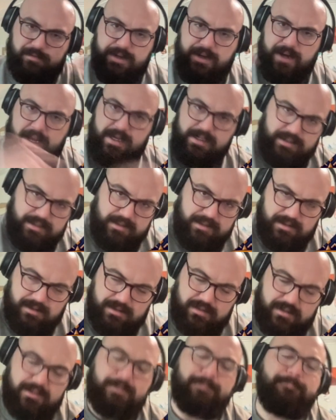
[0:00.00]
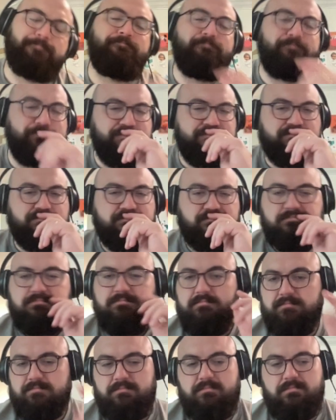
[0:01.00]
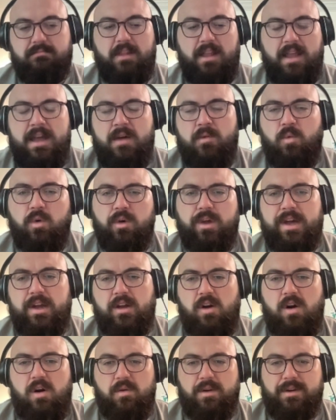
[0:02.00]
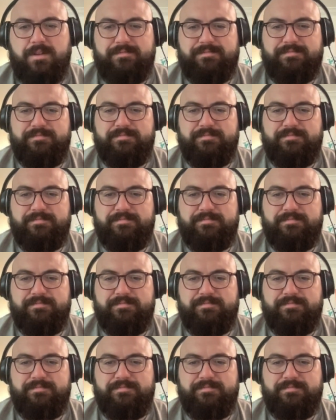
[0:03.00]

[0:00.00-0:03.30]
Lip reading: and ACDC, and we'll get going.